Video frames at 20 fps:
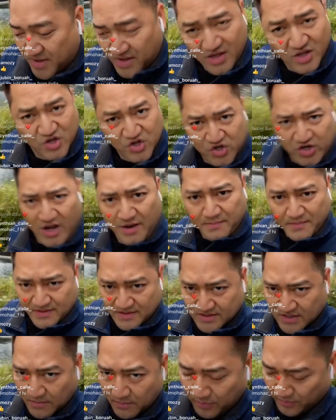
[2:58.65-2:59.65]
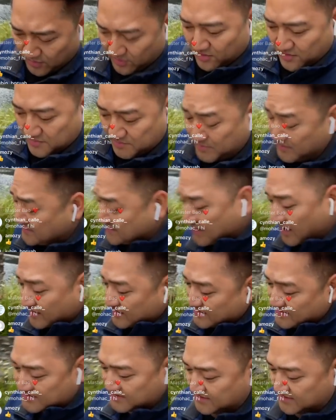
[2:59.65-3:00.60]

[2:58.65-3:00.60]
Being in shape is simple, but it's not